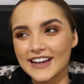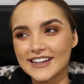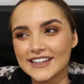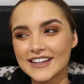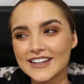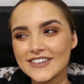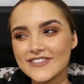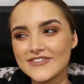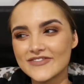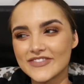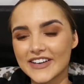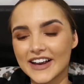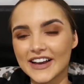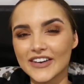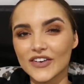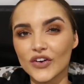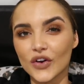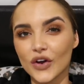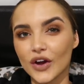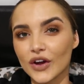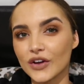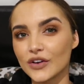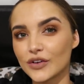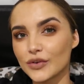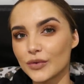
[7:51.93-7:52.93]
I didn't plan
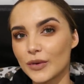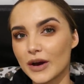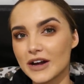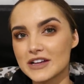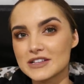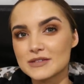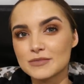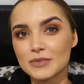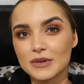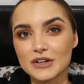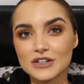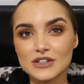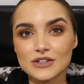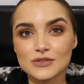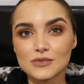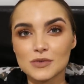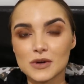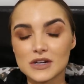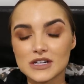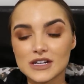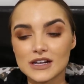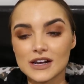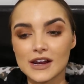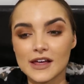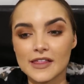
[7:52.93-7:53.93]
on going twice, but it just
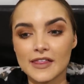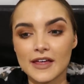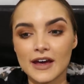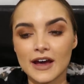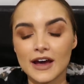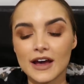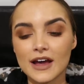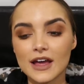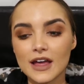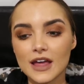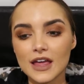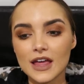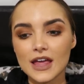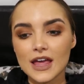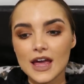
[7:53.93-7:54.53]
worked out like that.